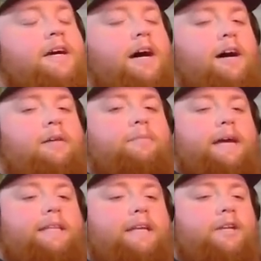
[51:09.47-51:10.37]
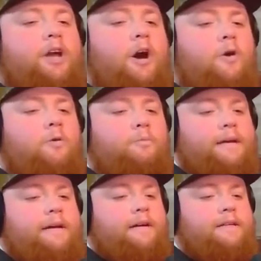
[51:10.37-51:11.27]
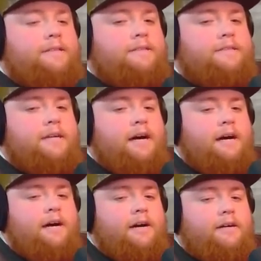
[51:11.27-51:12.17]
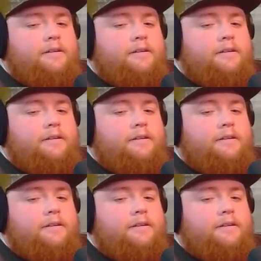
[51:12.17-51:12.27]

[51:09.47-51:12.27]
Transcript: Right. And then no, because I